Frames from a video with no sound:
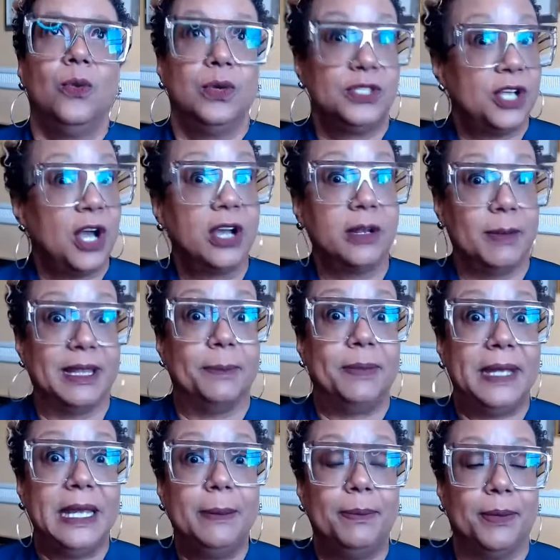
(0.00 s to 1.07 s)
the
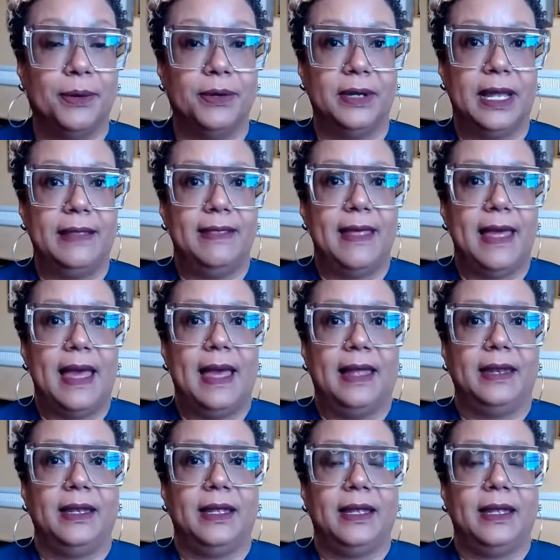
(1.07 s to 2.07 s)
people, and that